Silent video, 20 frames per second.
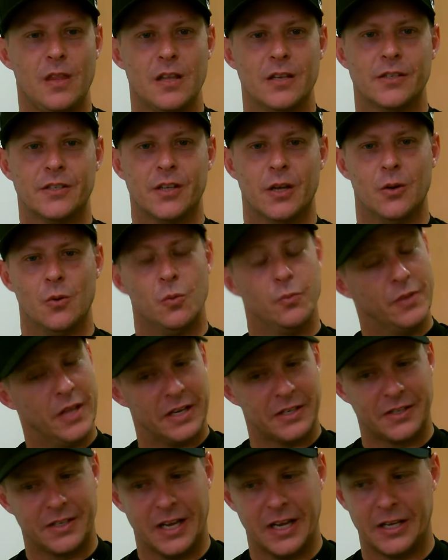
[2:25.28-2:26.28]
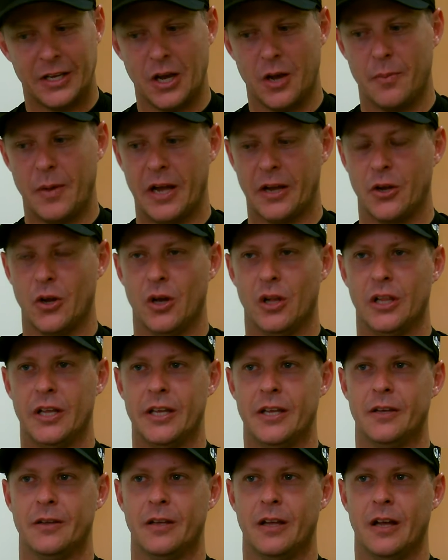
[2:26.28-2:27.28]
So next day, I go back
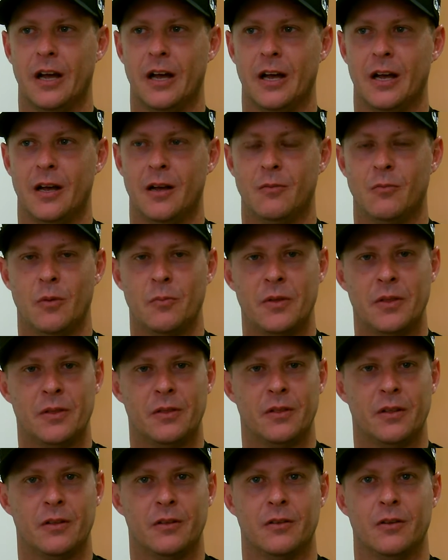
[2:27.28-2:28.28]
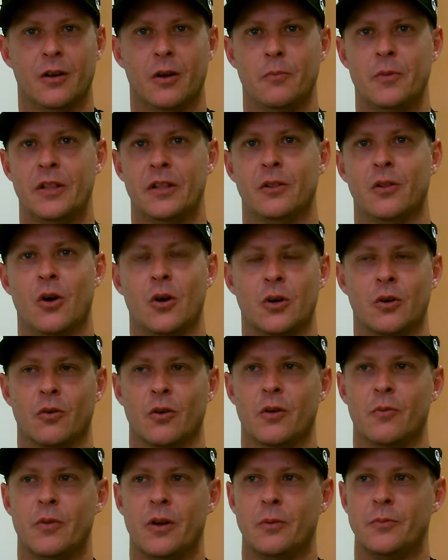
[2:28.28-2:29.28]
early. I'm in the locker
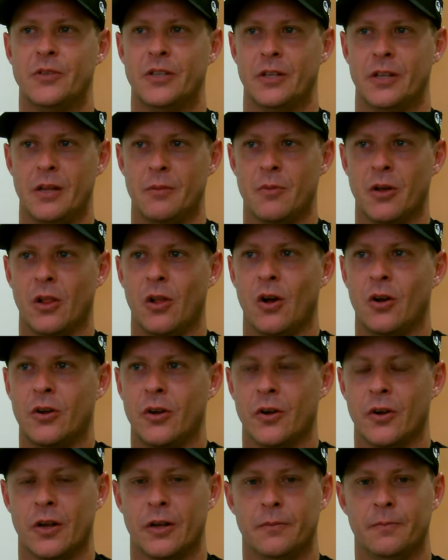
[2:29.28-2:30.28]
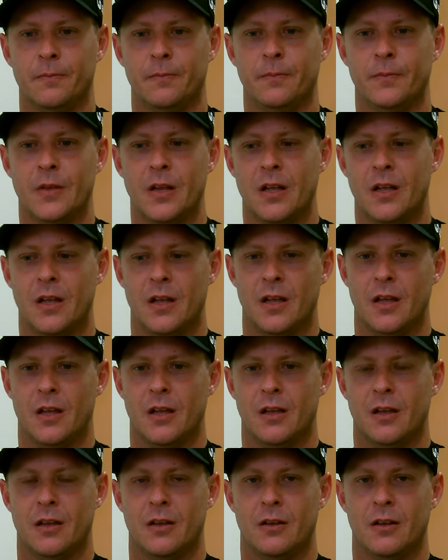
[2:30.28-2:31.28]
room, and I'm sitting in my locker,
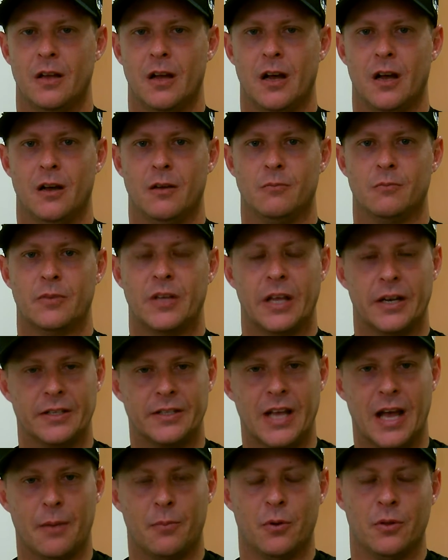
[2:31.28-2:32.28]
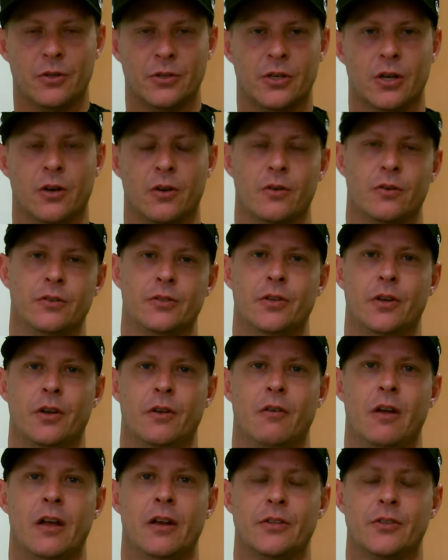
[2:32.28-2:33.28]
and get a tap on the shoulder and turn
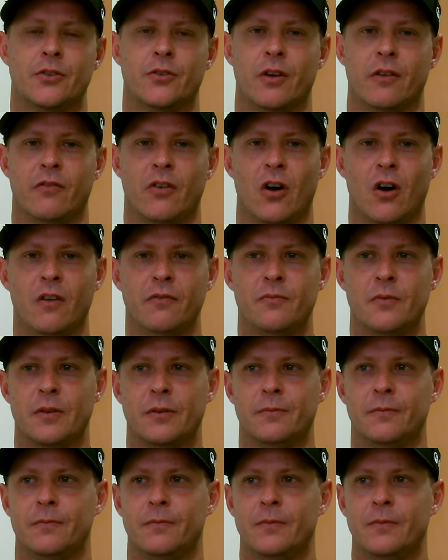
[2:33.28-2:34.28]
around. It's Trevor Hoffman,